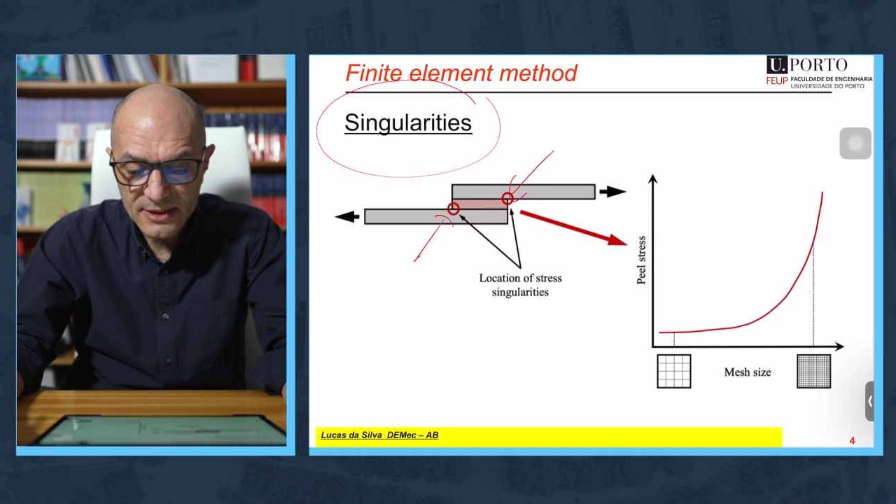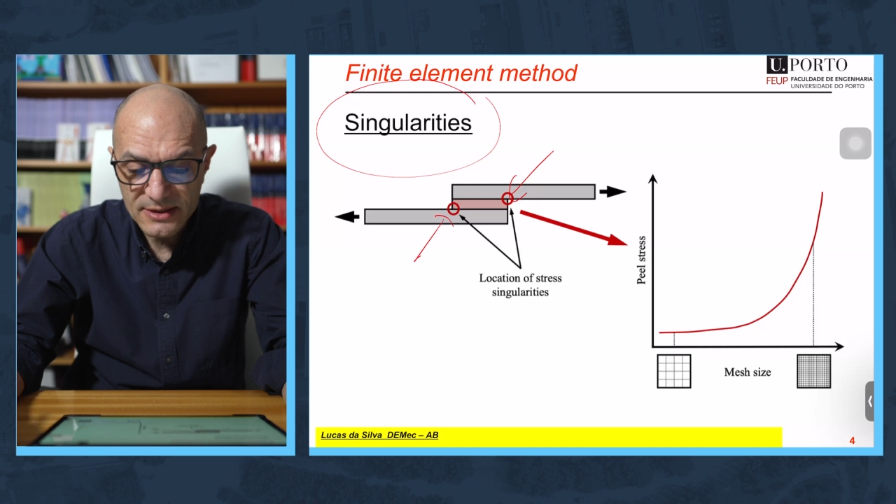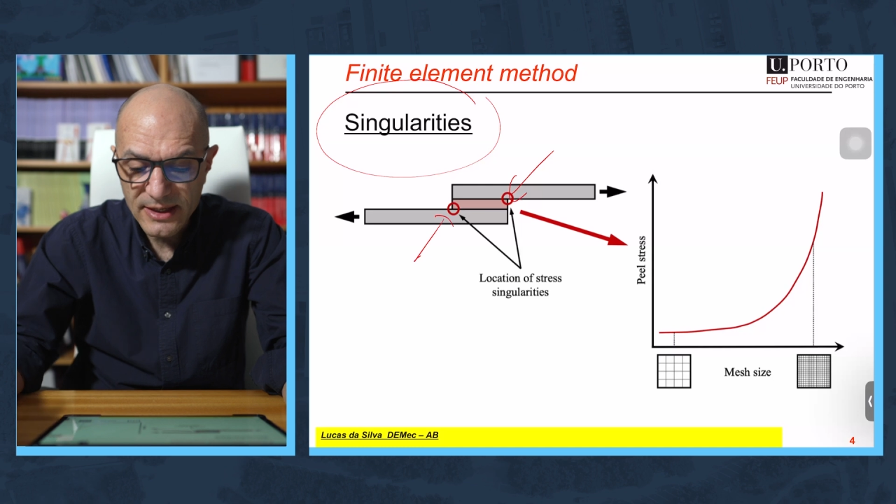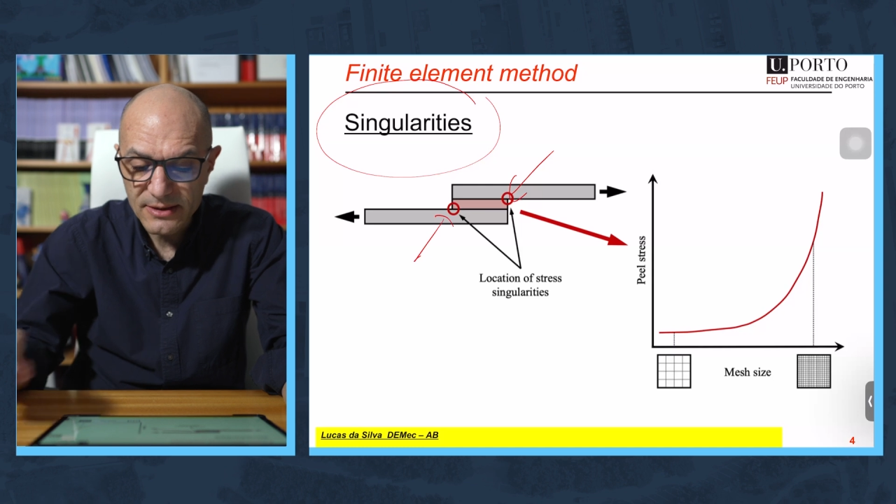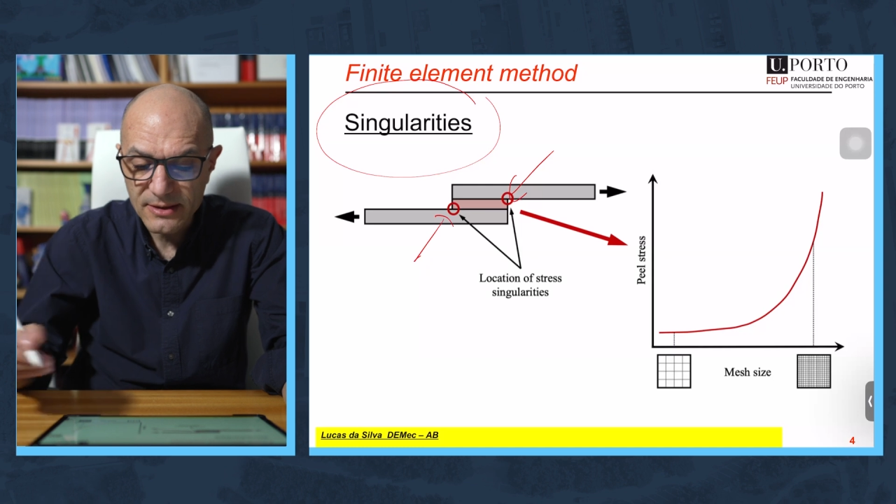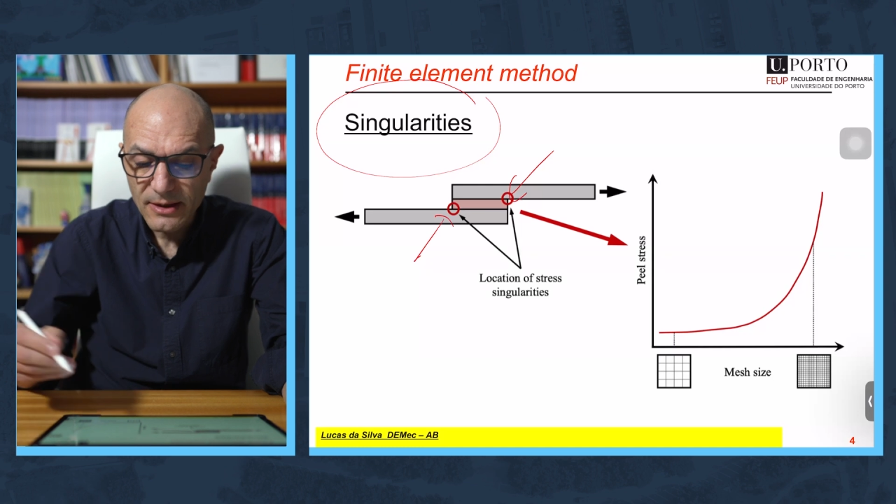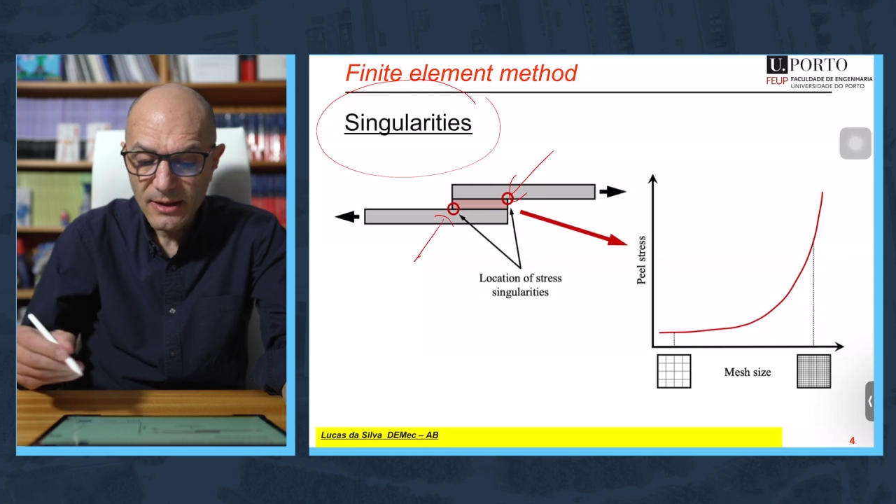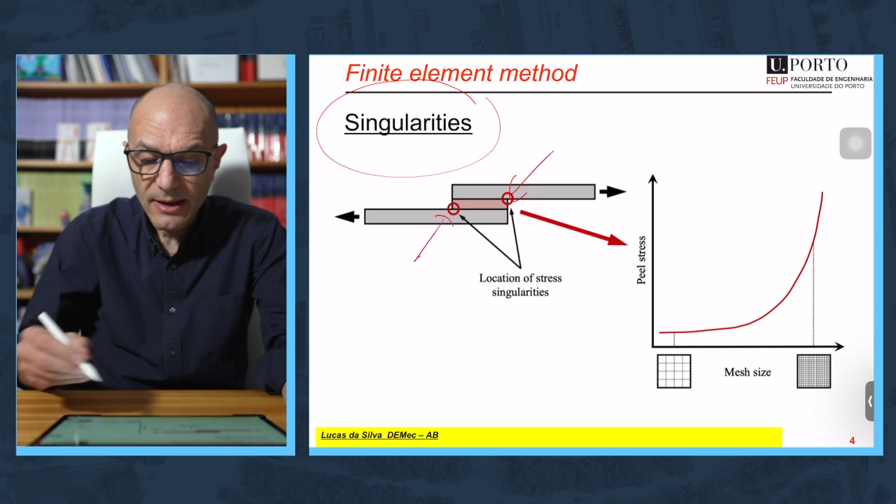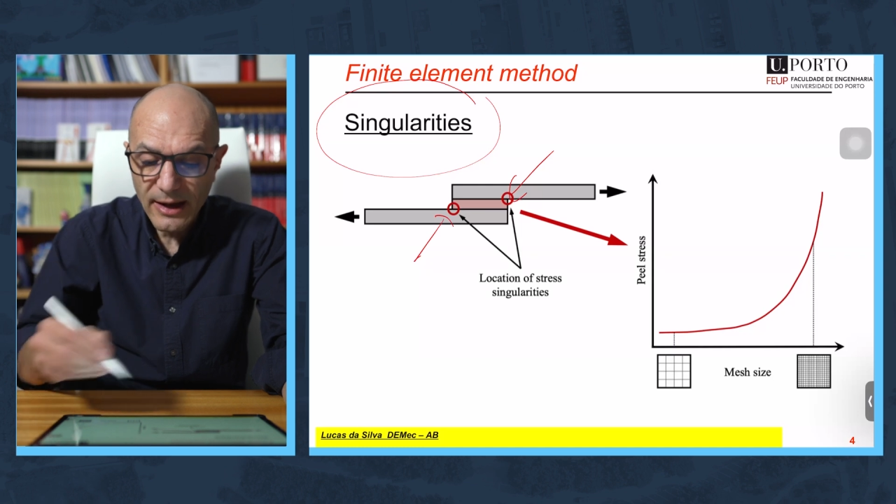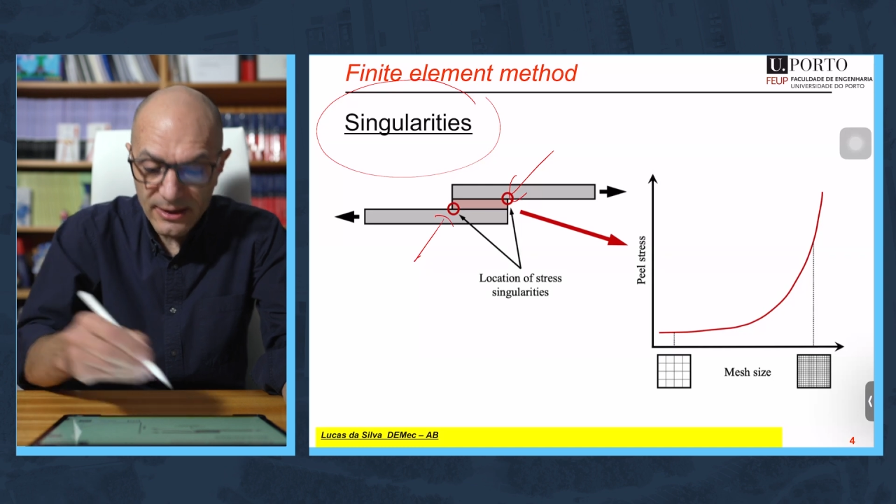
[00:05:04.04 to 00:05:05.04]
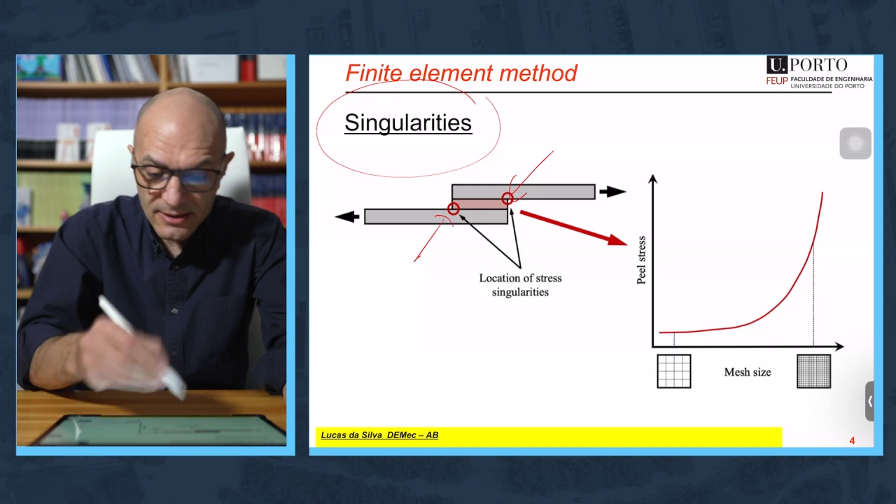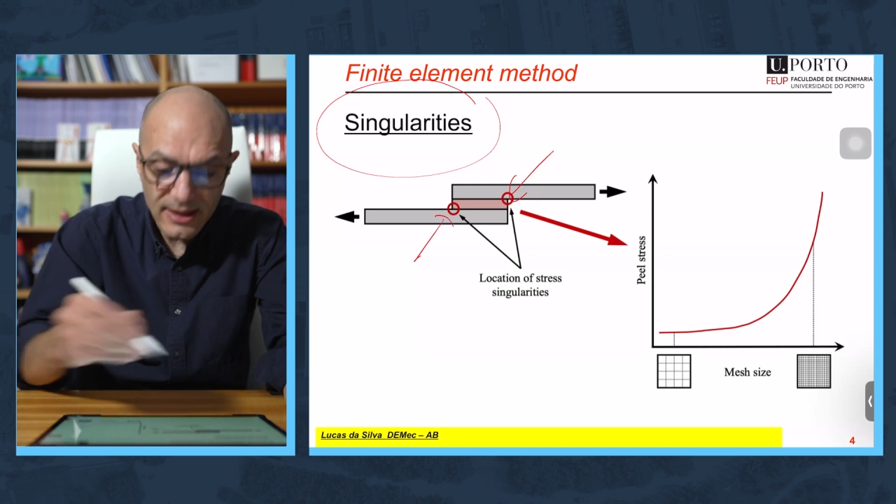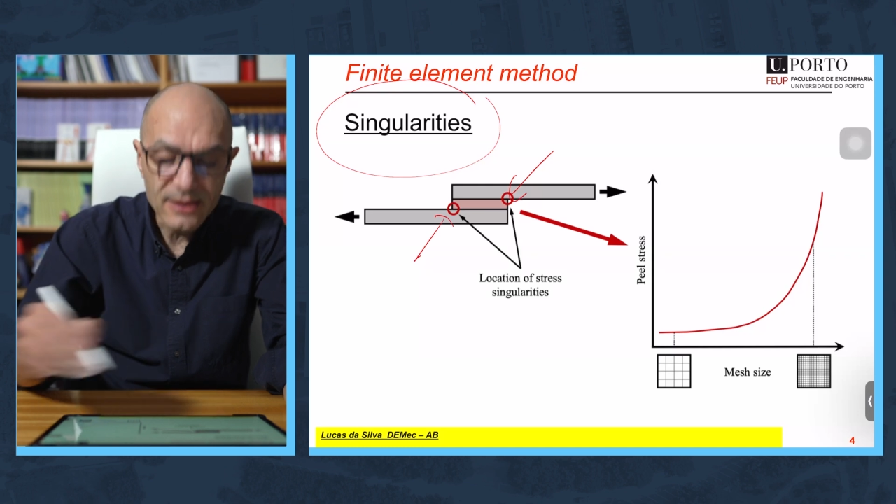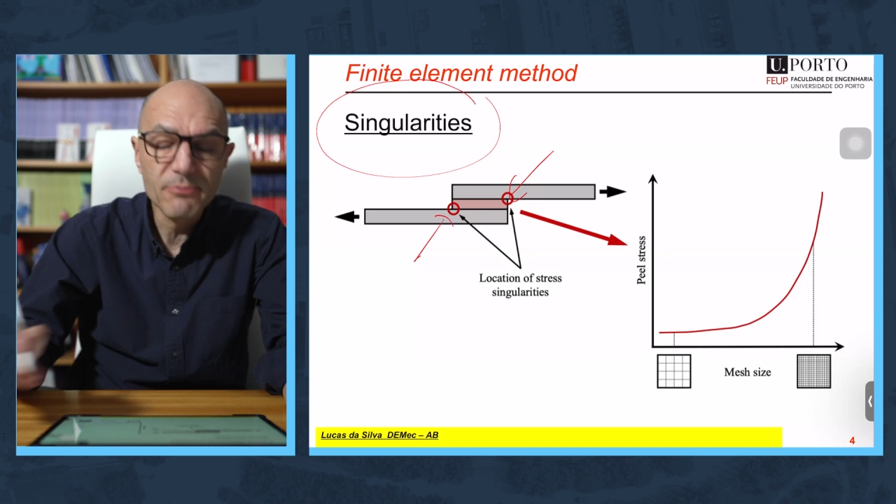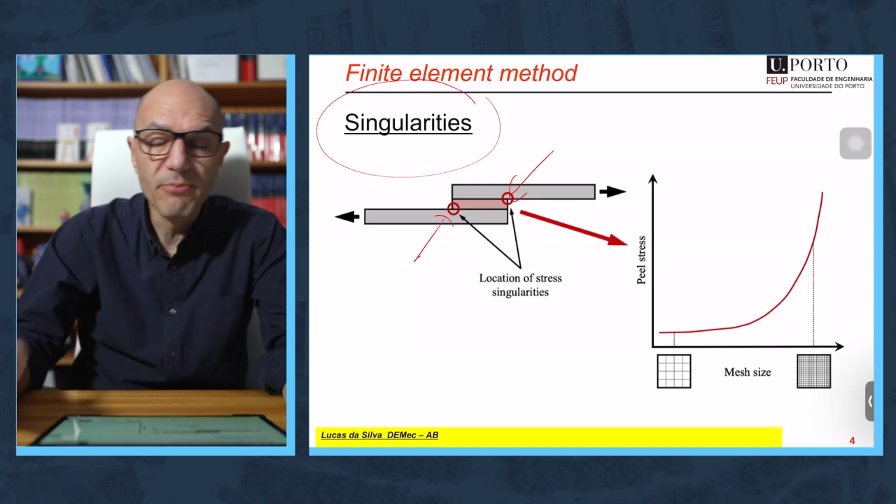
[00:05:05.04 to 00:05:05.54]
is that at
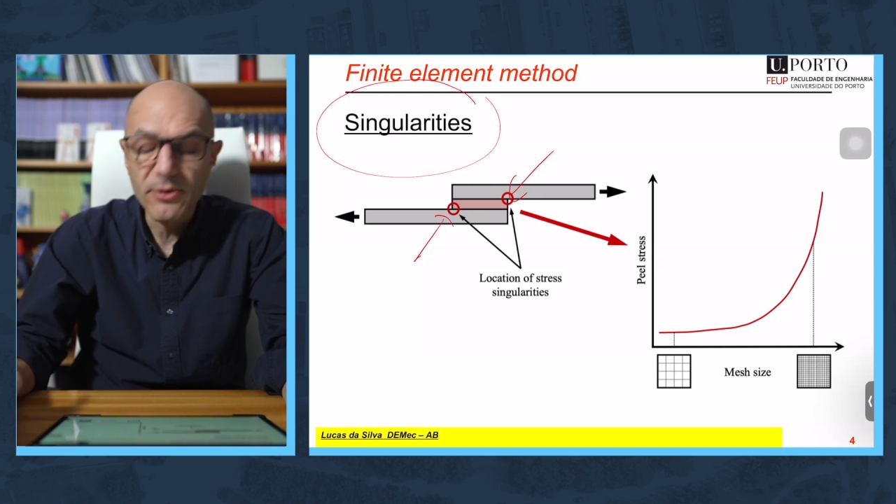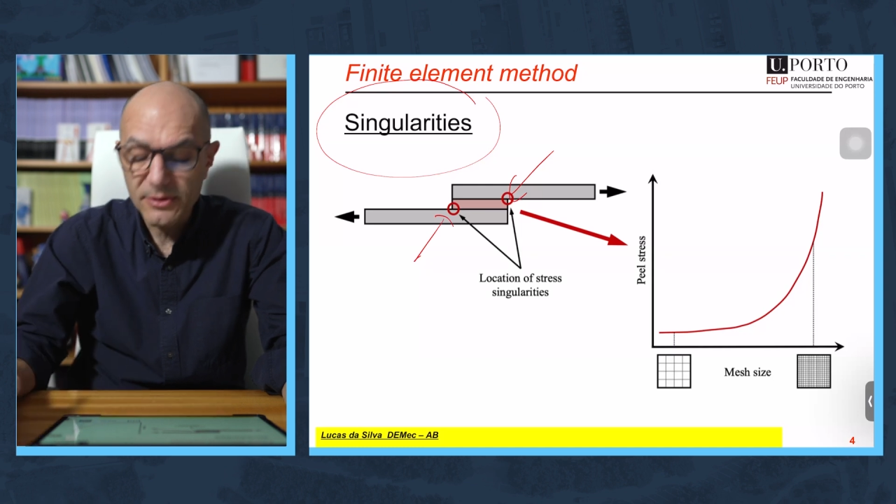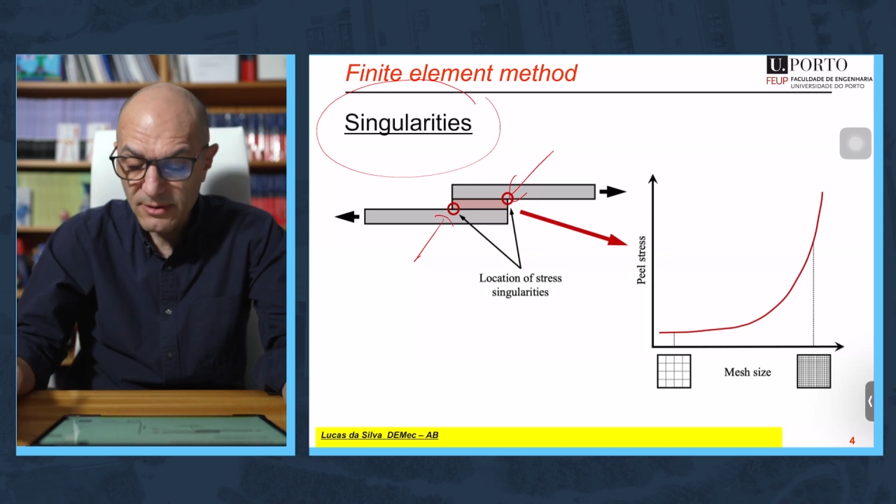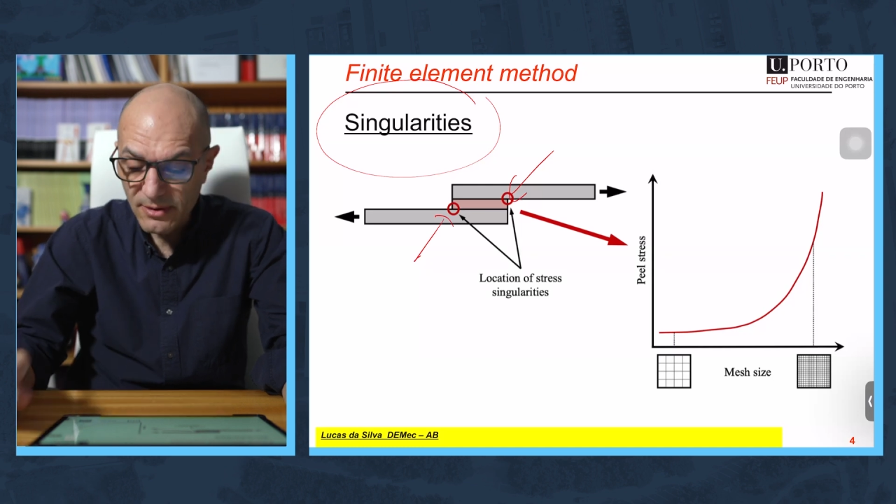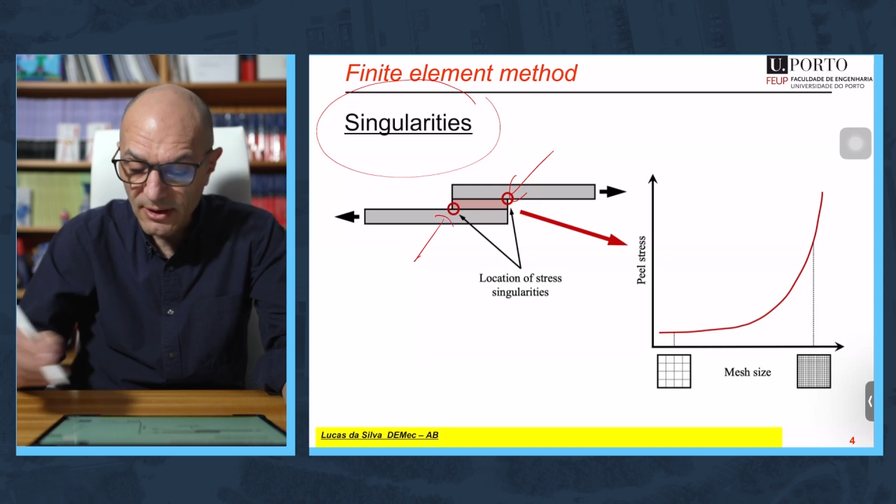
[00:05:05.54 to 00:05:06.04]
that point,